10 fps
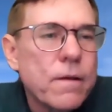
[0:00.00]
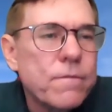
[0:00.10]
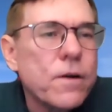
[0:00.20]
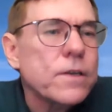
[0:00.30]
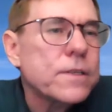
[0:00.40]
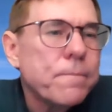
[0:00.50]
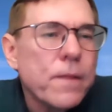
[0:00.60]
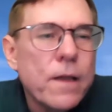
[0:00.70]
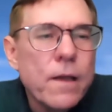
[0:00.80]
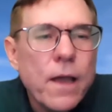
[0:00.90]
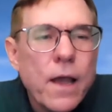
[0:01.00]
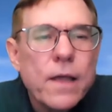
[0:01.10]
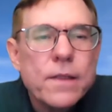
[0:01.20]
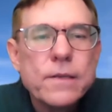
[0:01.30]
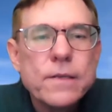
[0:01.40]
First,
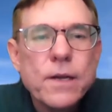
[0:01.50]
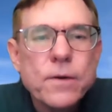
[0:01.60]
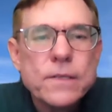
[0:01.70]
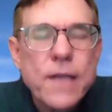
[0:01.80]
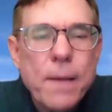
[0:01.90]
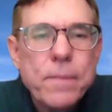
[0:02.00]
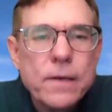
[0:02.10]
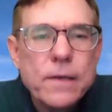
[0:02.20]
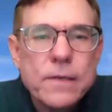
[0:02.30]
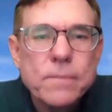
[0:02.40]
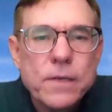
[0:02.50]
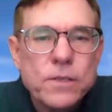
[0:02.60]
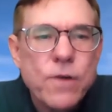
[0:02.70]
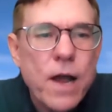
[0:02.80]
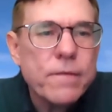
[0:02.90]
this era's capitalism is
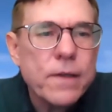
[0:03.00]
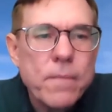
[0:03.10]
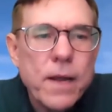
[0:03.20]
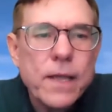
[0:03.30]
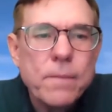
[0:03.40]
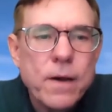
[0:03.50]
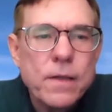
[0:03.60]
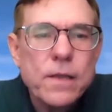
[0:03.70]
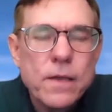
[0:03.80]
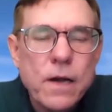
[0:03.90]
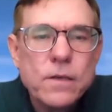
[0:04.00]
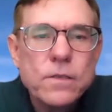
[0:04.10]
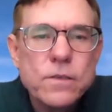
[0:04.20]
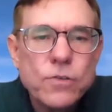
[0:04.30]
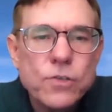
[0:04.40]
driving many among the young to
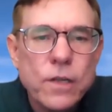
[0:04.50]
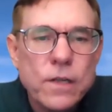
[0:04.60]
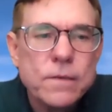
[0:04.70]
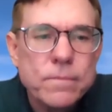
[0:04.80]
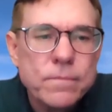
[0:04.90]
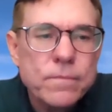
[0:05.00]
socialism.